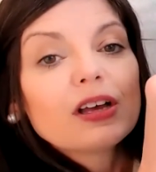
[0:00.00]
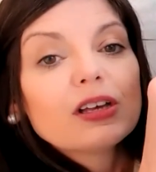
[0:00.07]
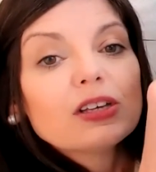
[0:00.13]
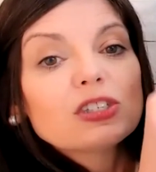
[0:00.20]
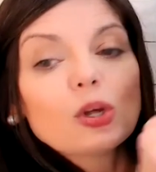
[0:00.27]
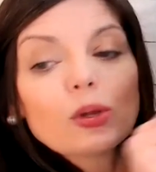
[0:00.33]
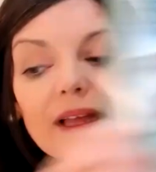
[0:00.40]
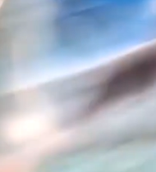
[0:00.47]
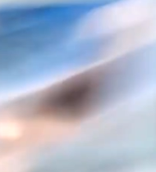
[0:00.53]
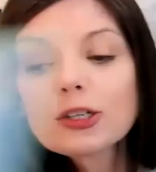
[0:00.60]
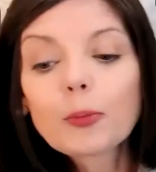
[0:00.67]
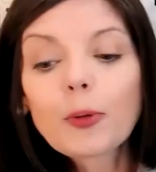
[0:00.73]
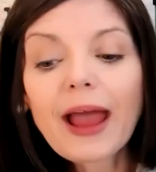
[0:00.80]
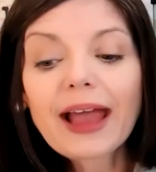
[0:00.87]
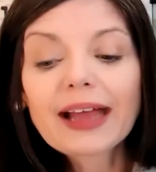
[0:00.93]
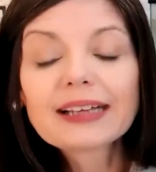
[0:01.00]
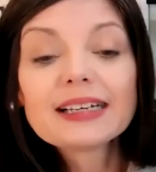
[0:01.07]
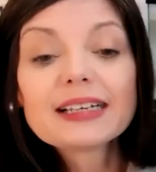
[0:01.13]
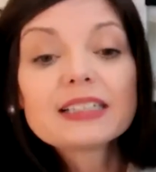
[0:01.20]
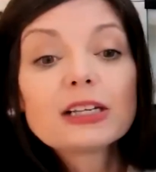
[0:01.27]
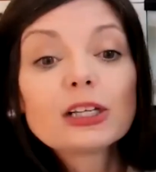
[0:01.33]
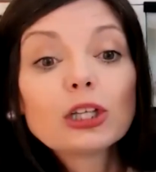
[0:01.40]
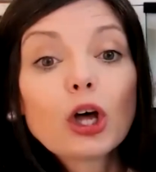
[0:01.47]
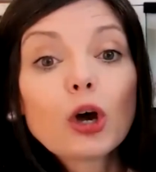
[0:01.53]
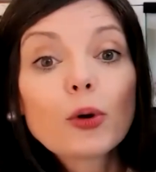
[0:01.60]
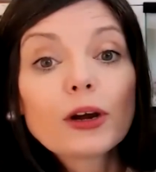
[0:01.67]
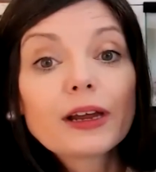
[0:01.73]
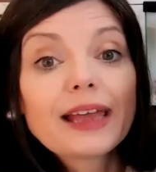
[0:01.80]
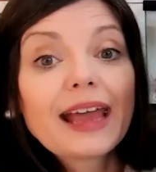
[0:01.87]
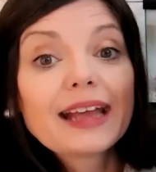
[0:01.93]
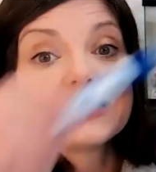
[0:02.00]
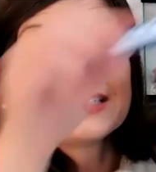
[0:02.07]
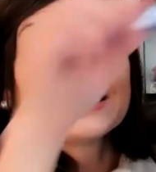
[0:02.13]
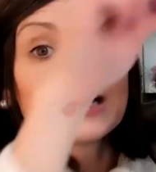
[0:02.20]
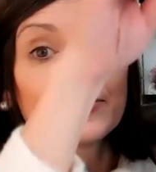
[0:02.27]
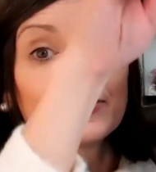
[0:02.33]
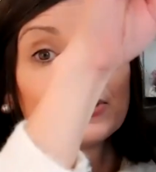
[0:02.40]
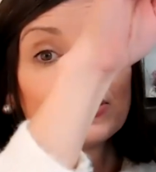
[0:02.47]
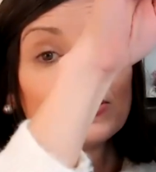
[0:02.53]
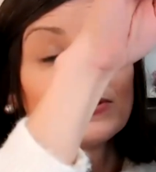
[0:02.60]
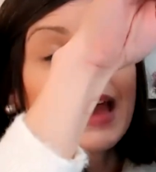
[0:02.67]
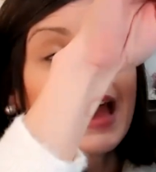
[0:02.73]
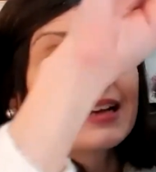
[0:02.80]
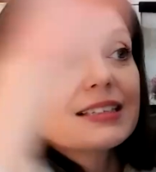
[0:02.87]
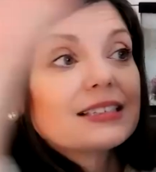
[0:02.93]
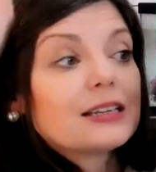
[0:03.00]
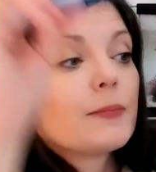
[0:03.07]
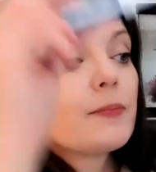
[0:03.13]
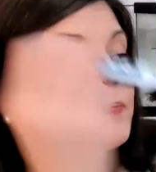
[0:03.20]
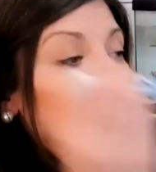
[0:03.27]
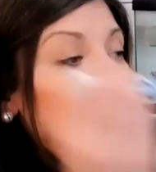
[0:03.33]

So let's practice lowercase W next.